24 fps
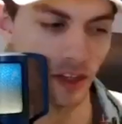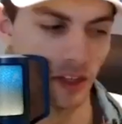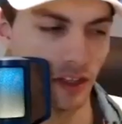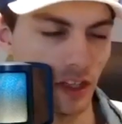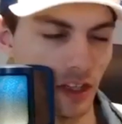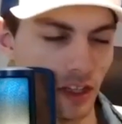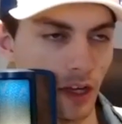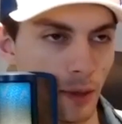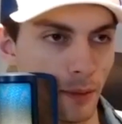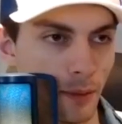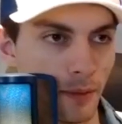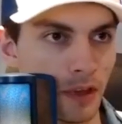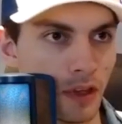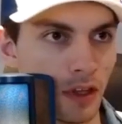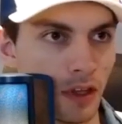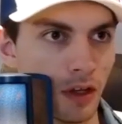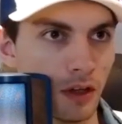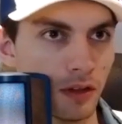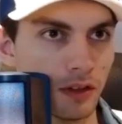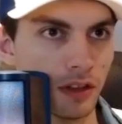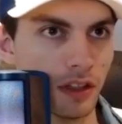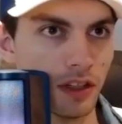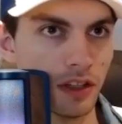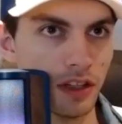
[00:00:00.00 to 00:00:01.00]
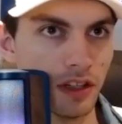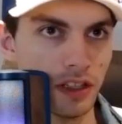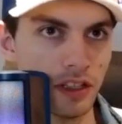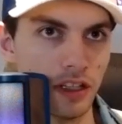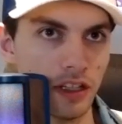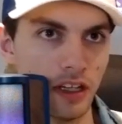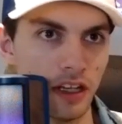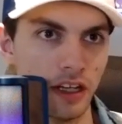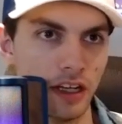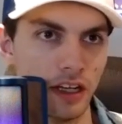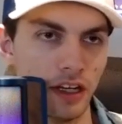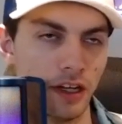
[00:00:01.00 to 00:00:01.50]
the uh did
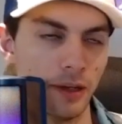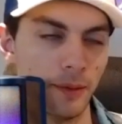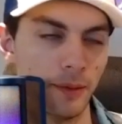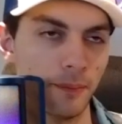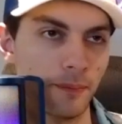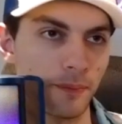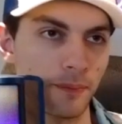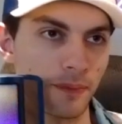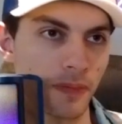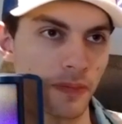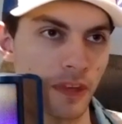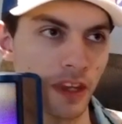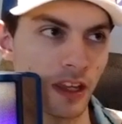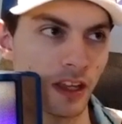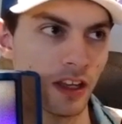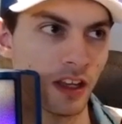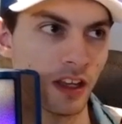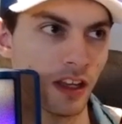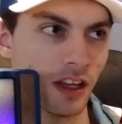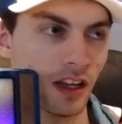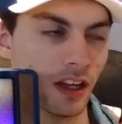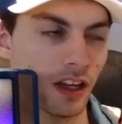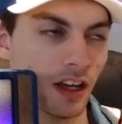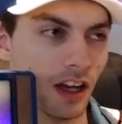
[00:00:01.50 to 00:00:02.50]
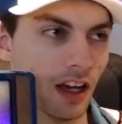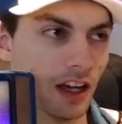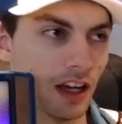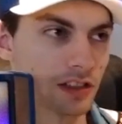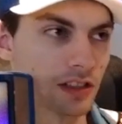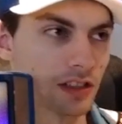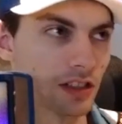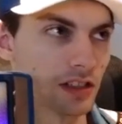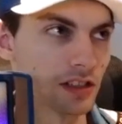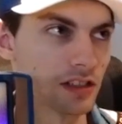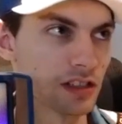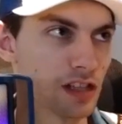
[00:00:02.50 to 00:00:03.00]
the uh I
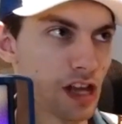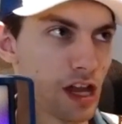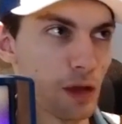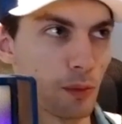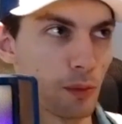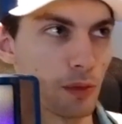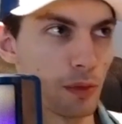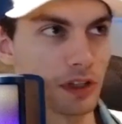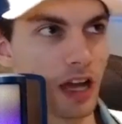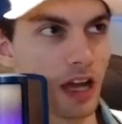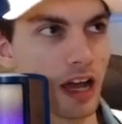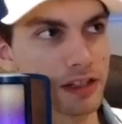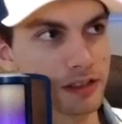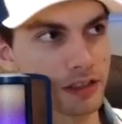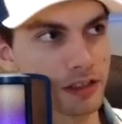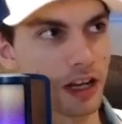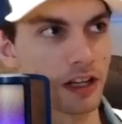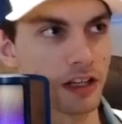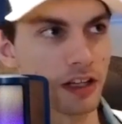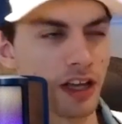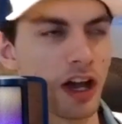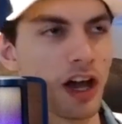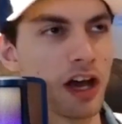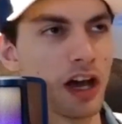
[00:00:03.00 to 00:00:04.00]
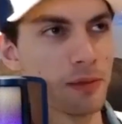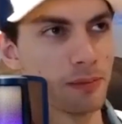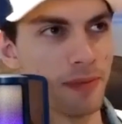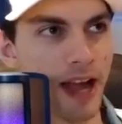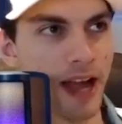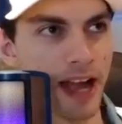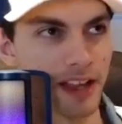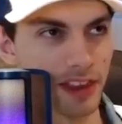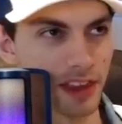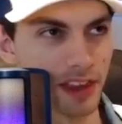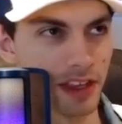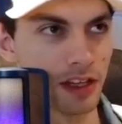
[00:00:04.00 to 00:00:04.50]
was gonna say when guys got cut
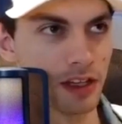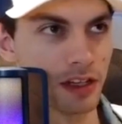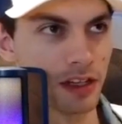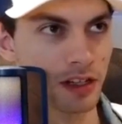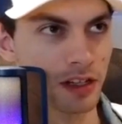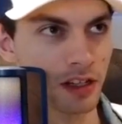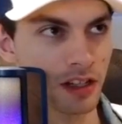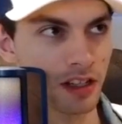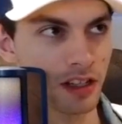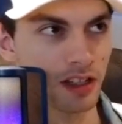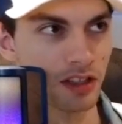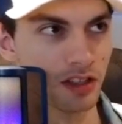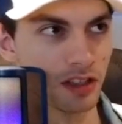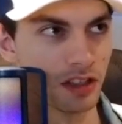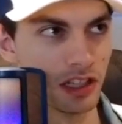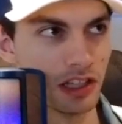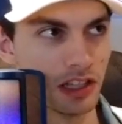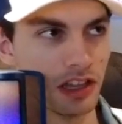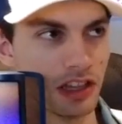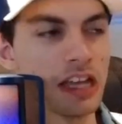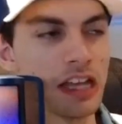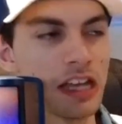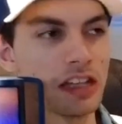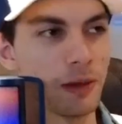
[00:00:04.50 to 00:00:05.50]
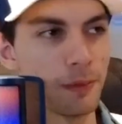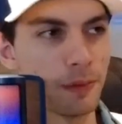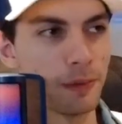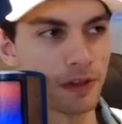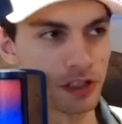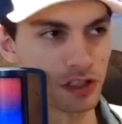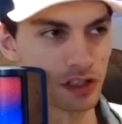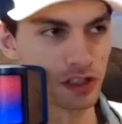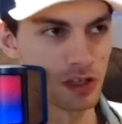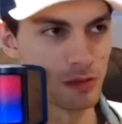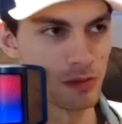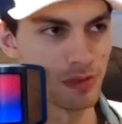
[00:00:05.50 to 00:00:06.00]
back then, did they end up in
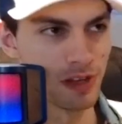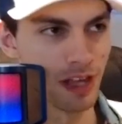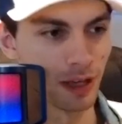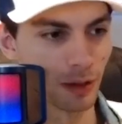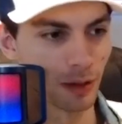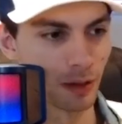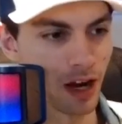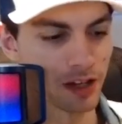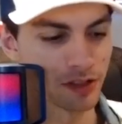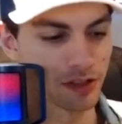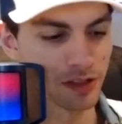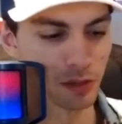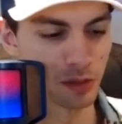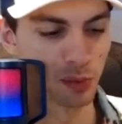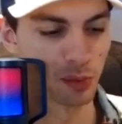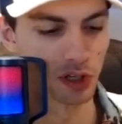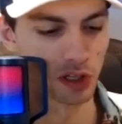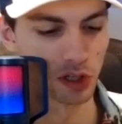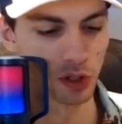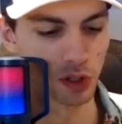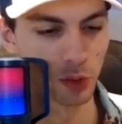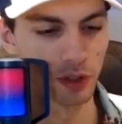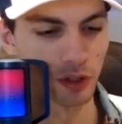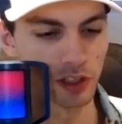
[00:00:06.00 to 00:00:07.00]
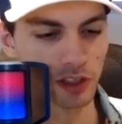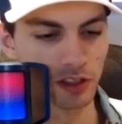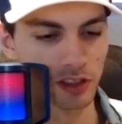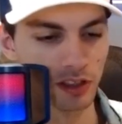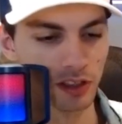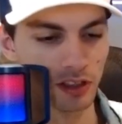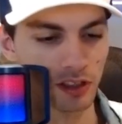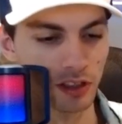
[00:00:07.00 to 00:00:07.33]
a CBA roster pretty quick?